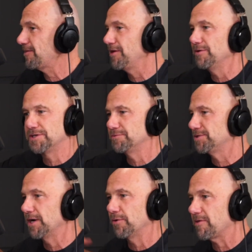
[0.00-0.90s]
these
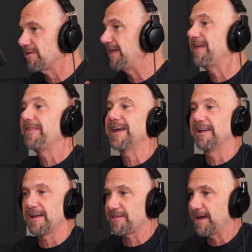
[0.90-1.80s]
huge doses, and then they
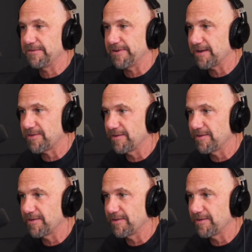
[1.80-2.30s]
get less side effects.